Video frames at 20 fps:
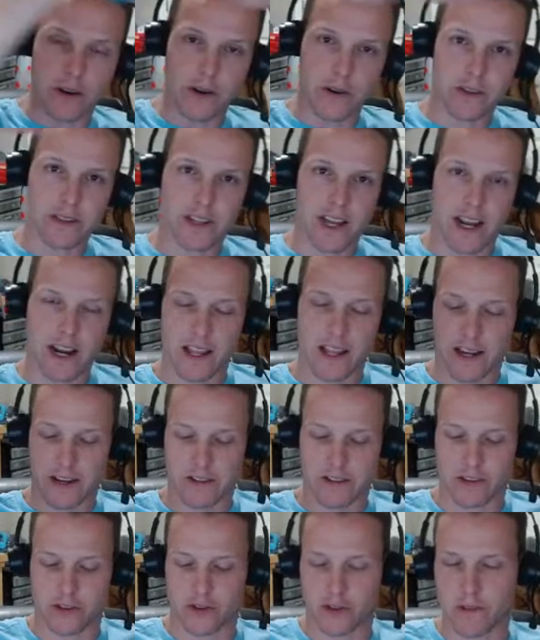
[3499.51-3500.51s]
It was kind of like a
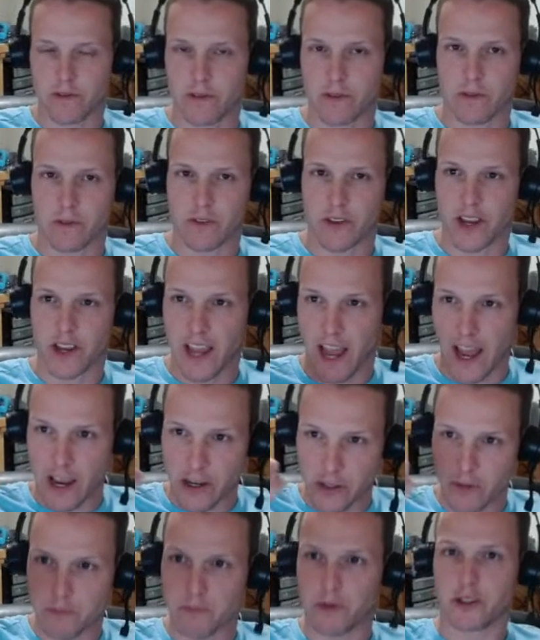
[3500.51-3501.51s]
centrifugal thing.
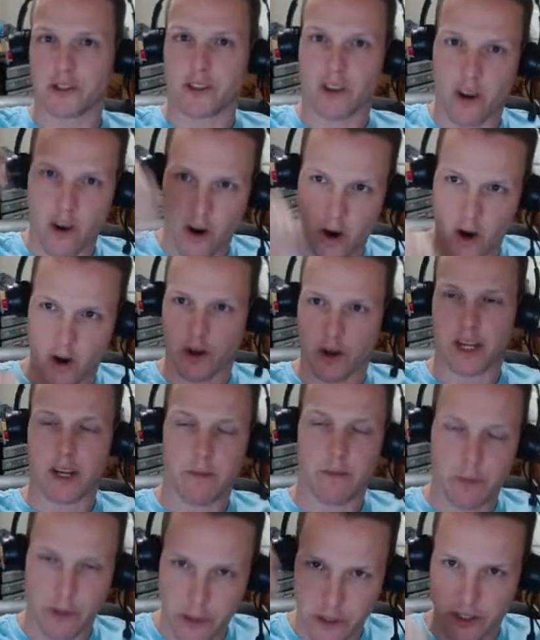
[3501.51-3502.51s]
As you pushed it harder,
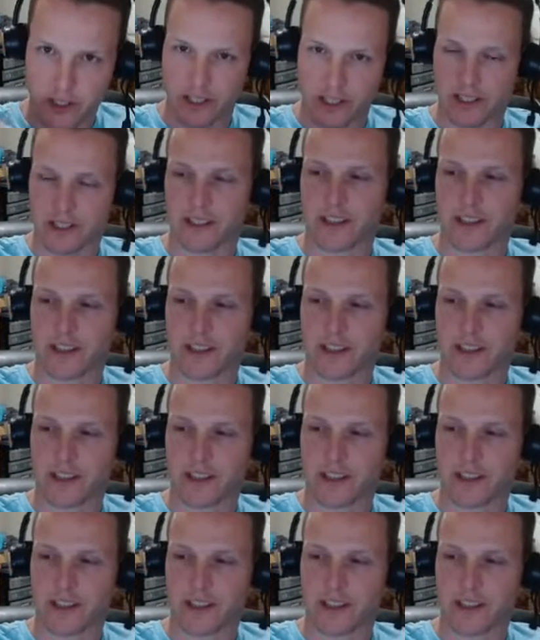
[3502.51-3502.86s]
keep pushing it.